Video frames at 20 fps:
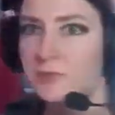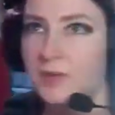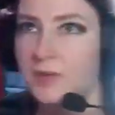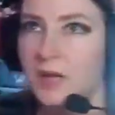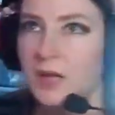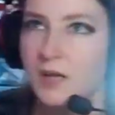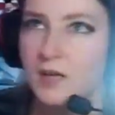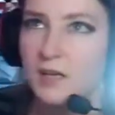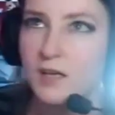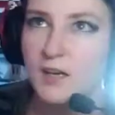
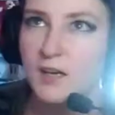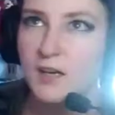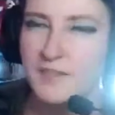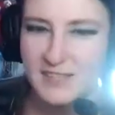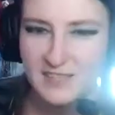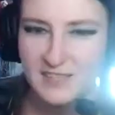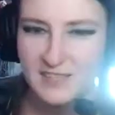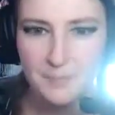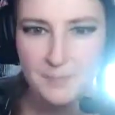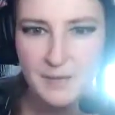I
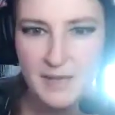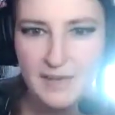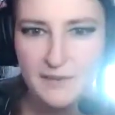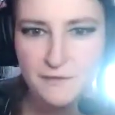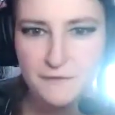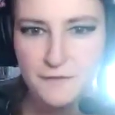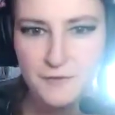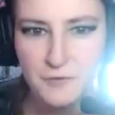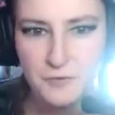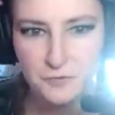think it's a pet
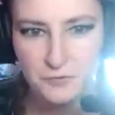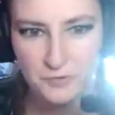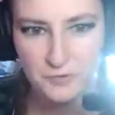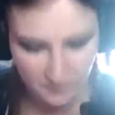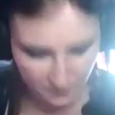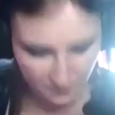food